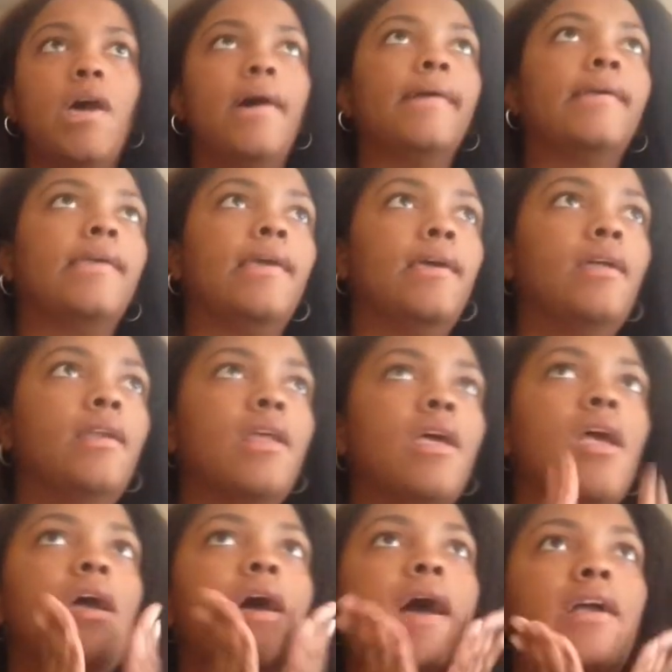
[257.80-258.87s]
Again,
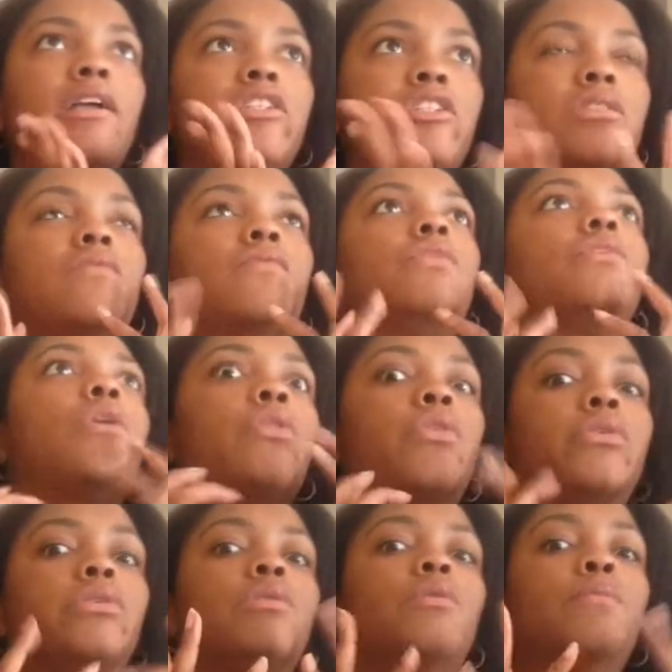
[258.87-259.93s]
I could just feel all
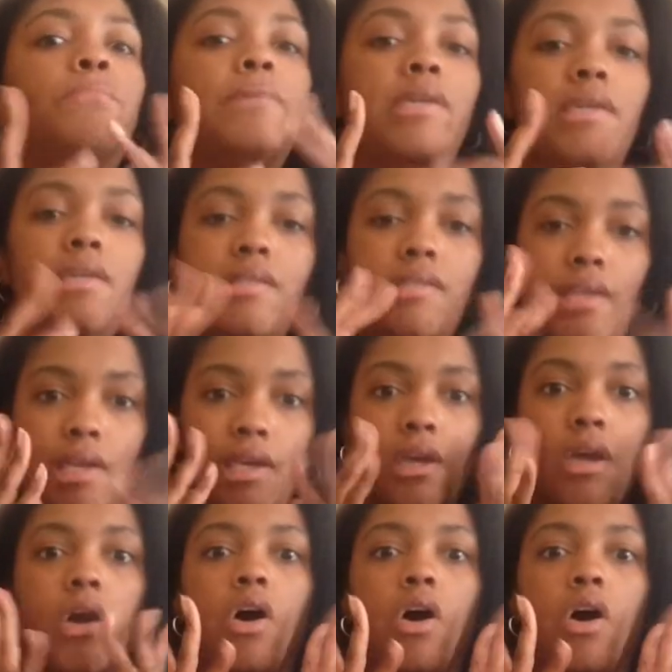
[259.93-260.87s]
those little beads like